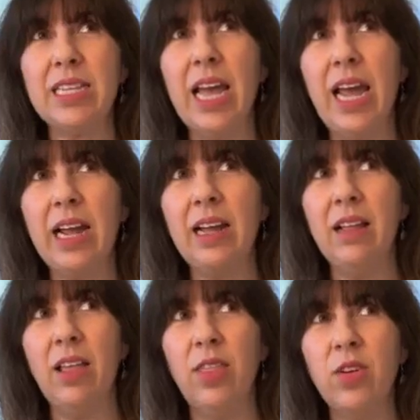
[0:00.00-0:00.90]
it's like
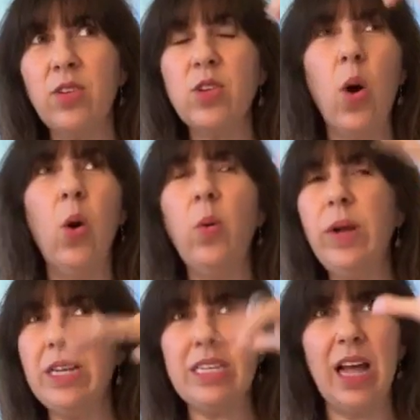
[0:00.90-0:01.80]
there's
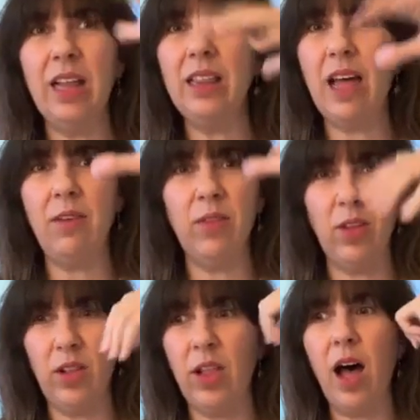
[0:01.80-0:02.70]
always a
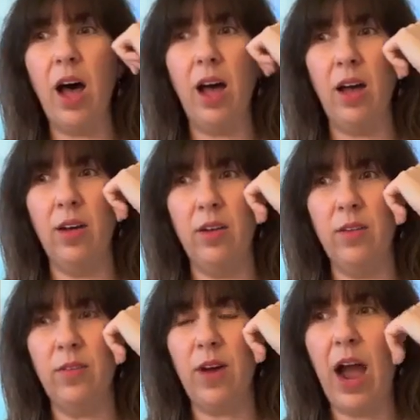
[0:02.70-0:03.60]
level
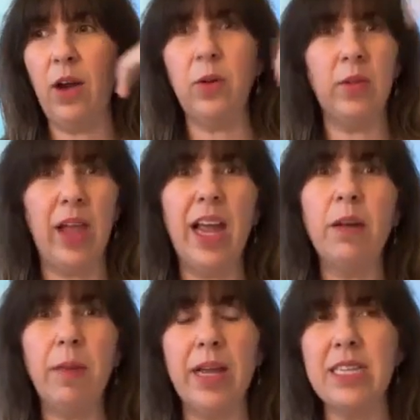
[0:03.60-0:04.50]
of, I don't
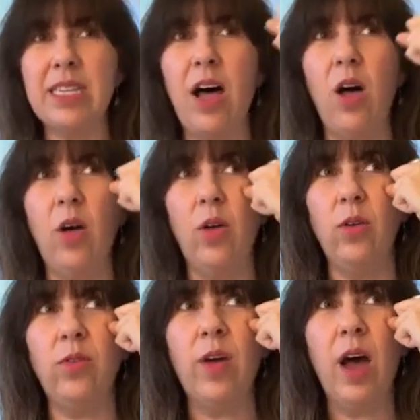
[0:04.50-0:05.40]
like
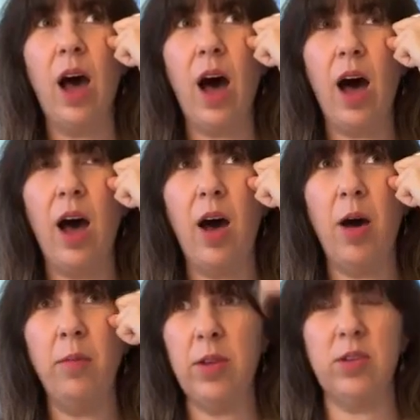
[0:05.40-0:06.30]
myself.
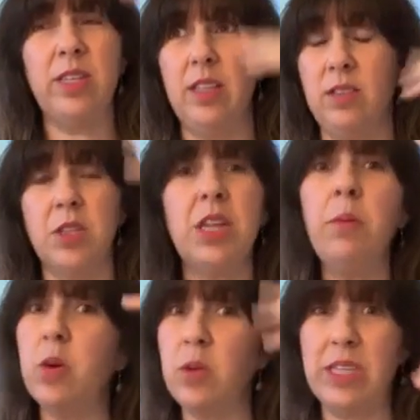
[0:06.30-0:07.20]
Uh, there's there's
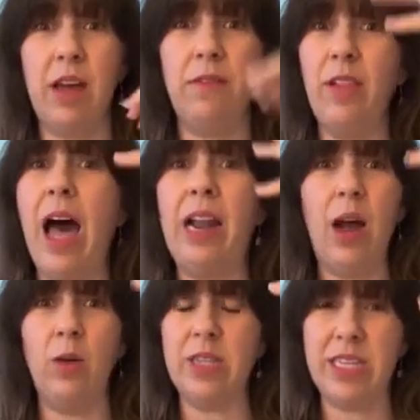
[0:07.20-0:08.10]
some girls that flat
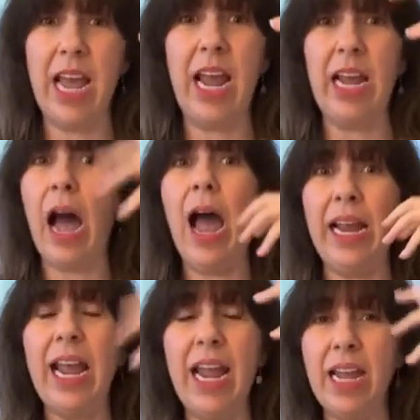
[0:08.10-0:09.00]
out say
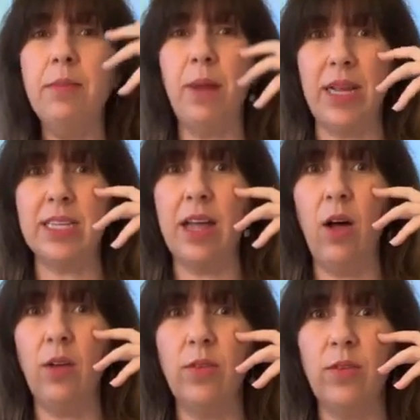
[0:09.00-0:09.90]
I hate
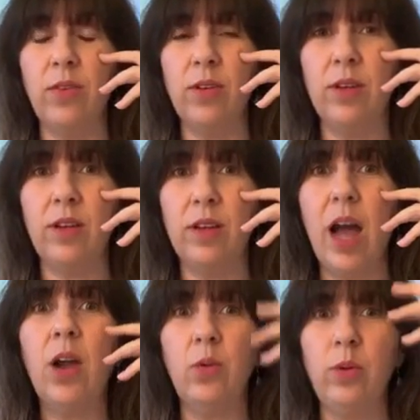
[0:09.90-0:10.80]
myself.
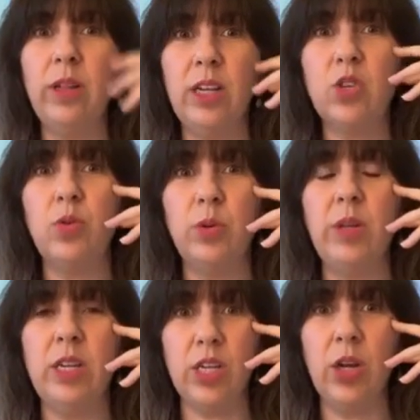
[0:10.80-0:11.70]
I really
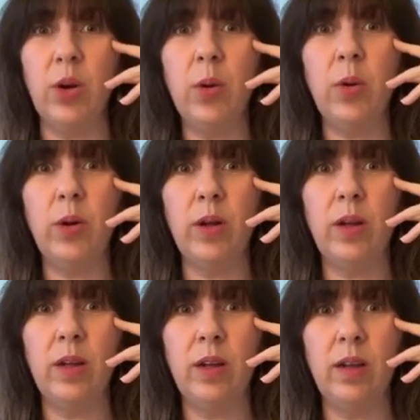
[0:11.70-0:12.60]
truly do.
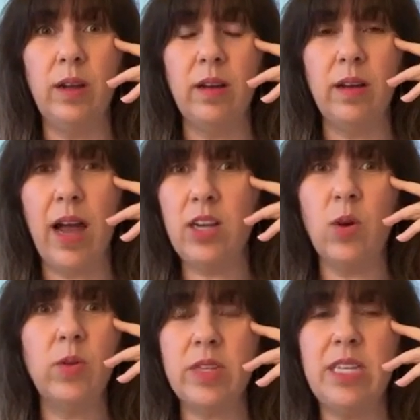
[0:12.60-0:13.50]
I
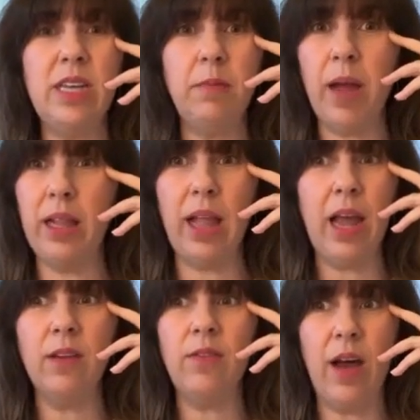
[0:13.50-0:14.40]
don't see my
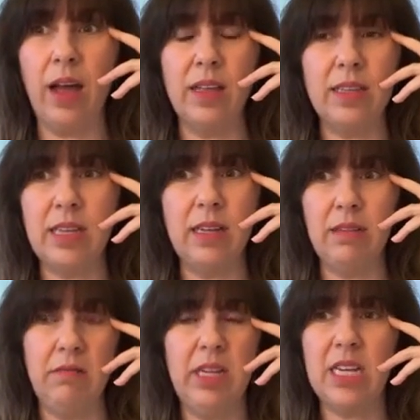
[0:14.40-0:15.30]
life as
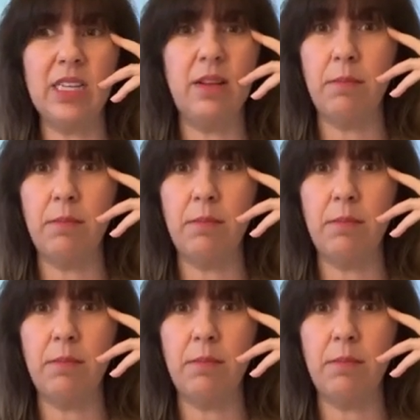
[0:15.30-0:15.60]
it, it